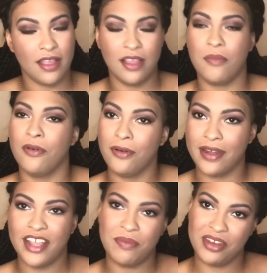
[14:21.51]
I look more
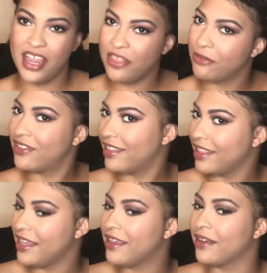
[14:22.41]
organized, put together,
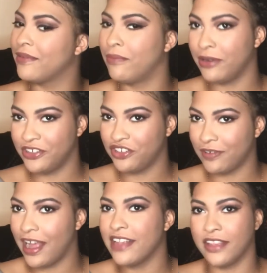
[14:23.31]
sleek,
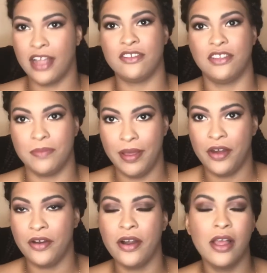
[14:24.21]
moisturized, like I just look
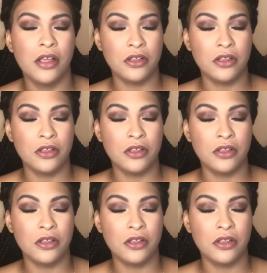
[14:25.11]
better.